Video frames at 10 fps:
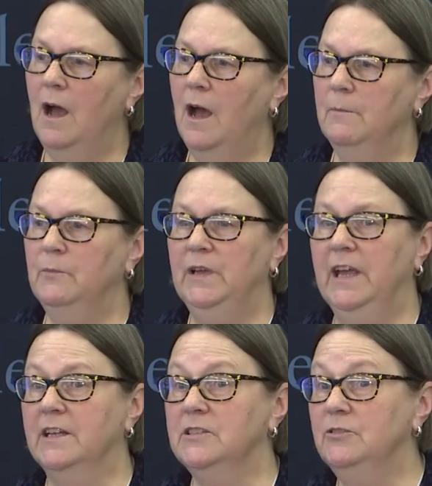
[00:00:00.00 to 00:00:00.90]
Um, we
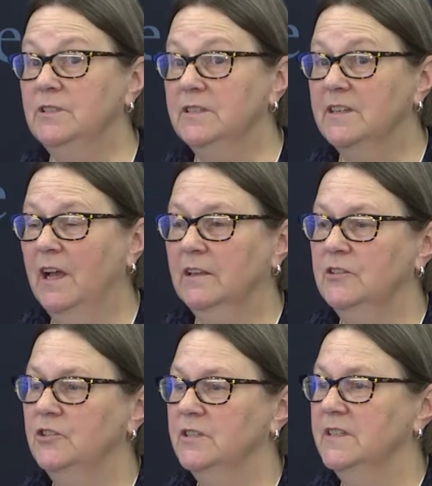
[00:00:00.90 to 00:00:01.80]
ask you to
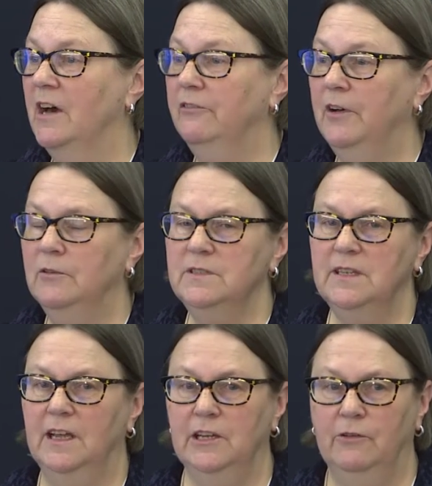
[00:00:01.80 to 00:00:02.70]
silence your cell
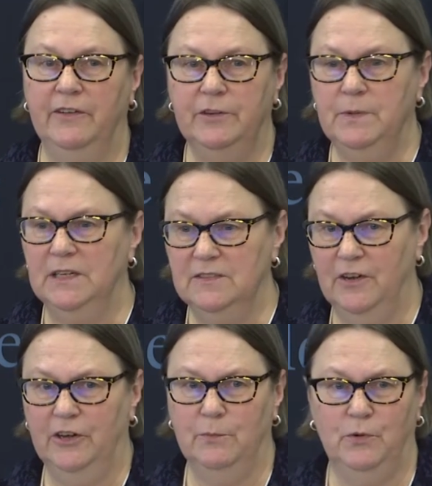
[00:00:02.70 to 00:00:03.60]
phones. I know everybody's
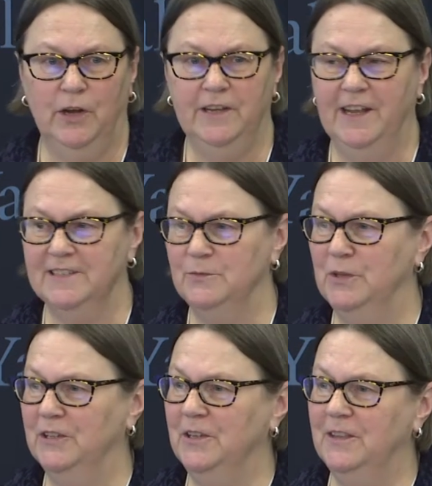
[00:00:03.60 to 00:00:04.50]
very important, has a
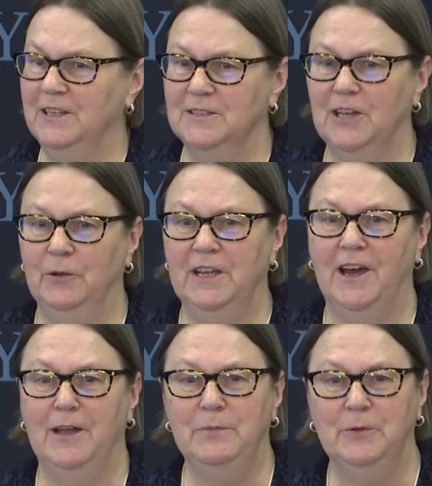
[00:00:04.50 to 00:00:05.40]
million things going
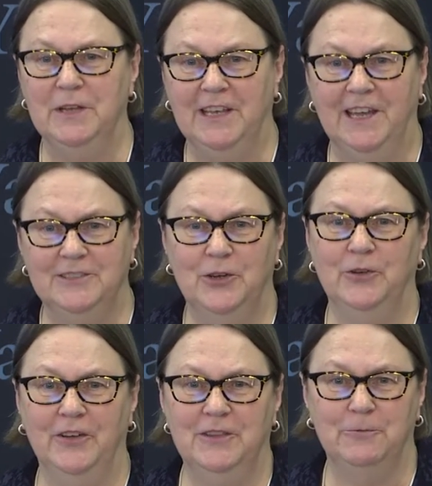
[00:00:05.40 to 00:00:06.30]
on, but we can
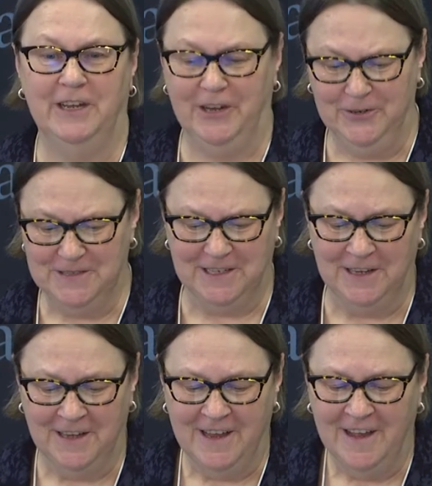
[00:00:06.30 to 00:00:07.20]
turn off the ringers.
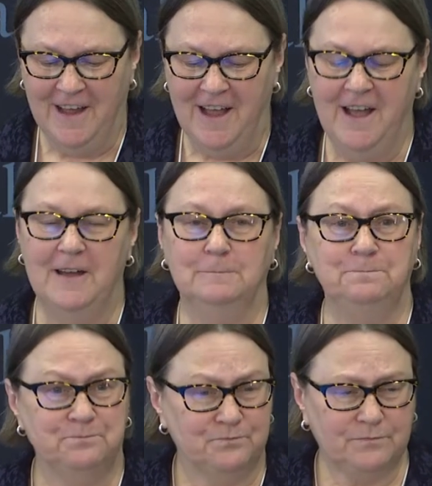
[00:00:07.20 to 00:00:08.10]

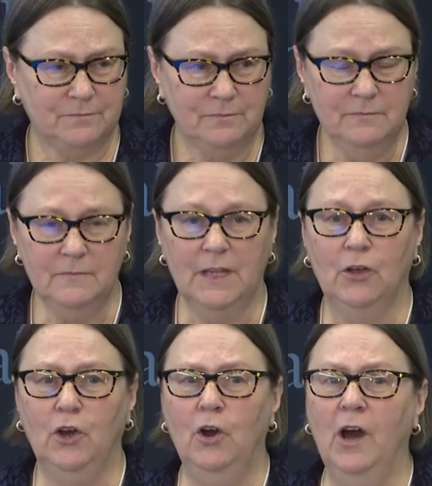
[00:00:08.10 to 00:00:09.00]
Um,
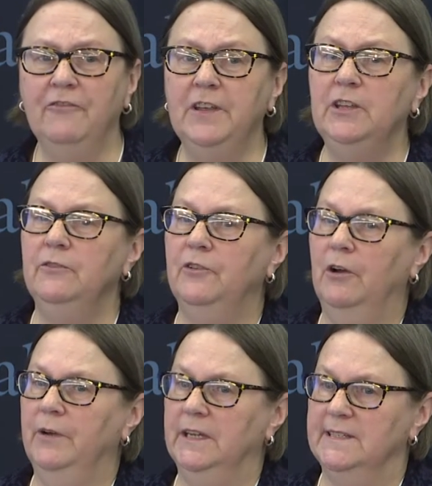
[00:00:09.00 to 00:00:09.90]
coffee, you've
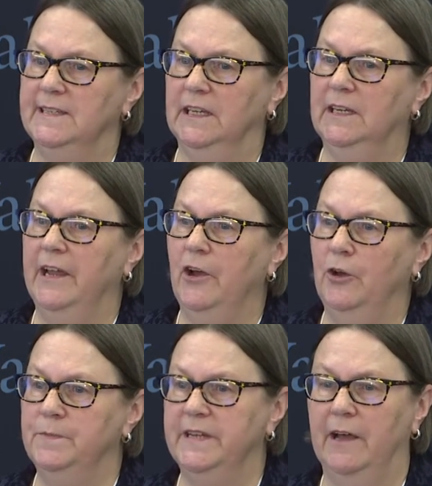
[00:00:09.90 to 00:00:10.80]
already seen, I
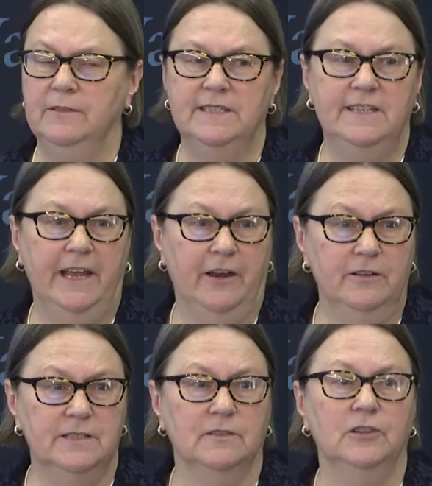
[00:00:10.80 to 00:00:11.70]
hope, downstairs.